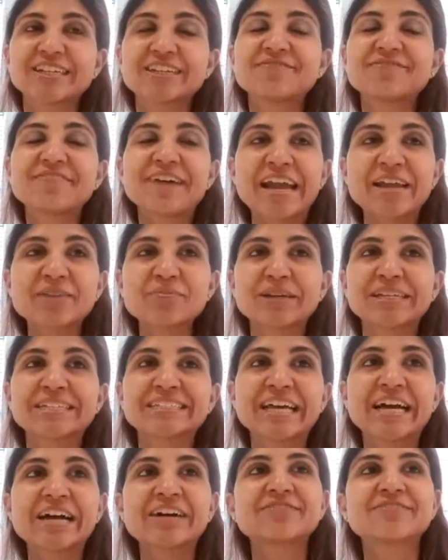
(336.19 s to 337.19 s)
I'd find
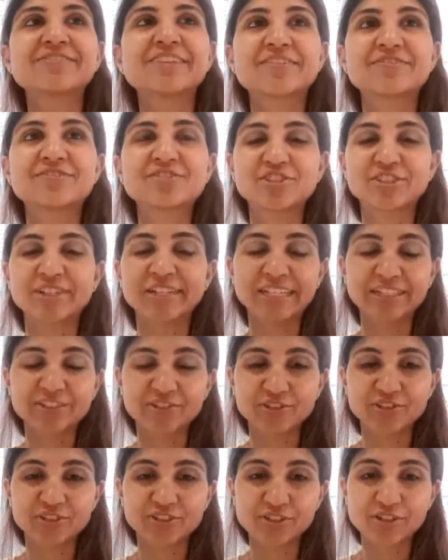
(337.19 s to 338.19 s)
myself leveraging
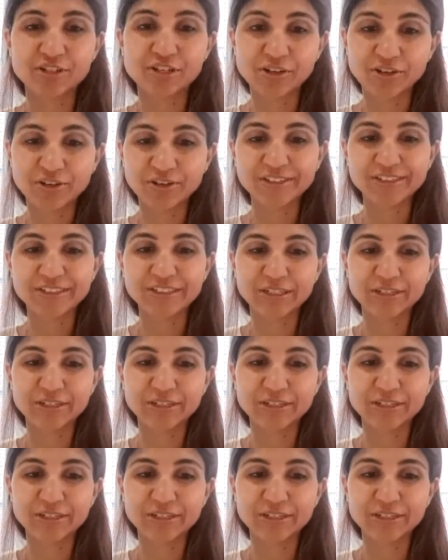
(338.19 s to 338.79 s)
literature a lot.